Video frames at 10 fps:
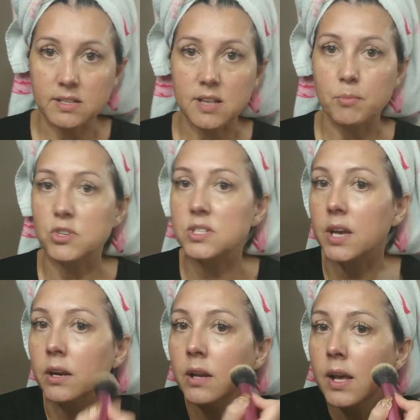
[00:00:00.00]
It's summer
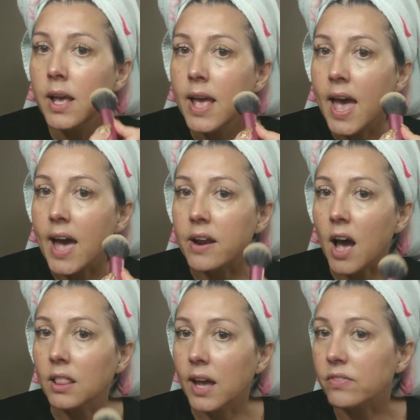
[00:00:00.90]
skin, and
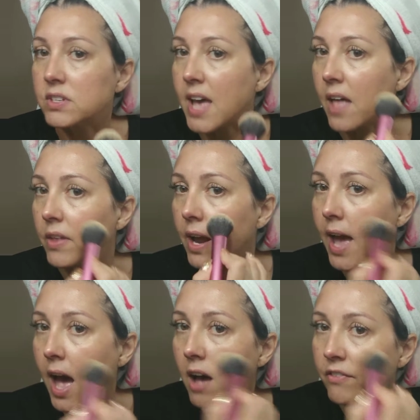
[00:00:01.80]
I like the tan that I
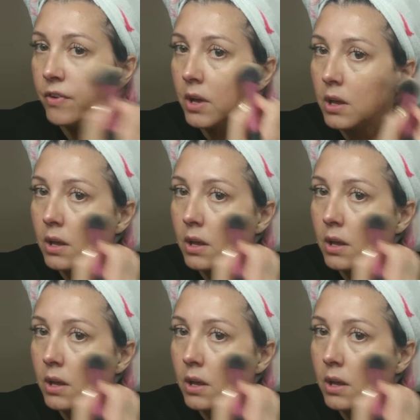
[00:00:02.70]
have.